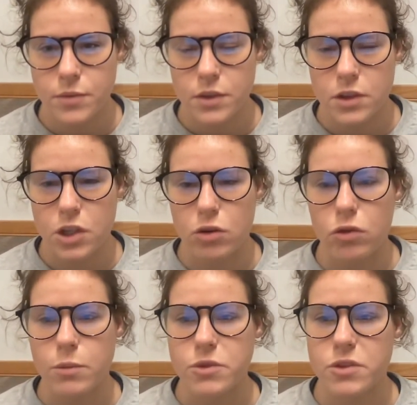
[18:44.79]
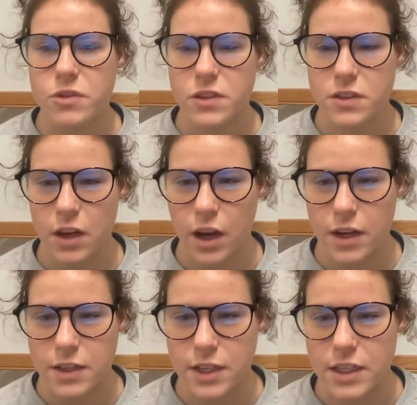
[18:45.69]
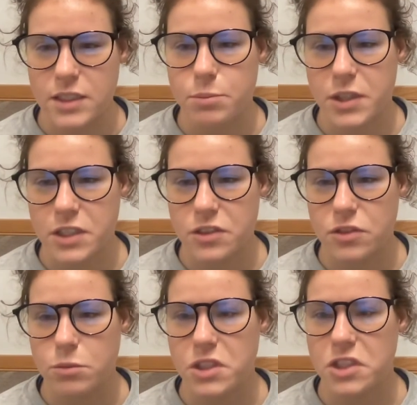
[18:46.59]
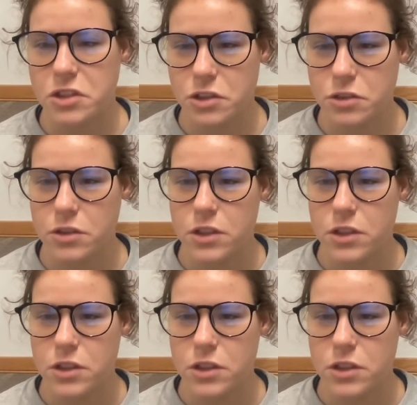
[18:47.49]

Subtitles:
The corruption of society and dependence on material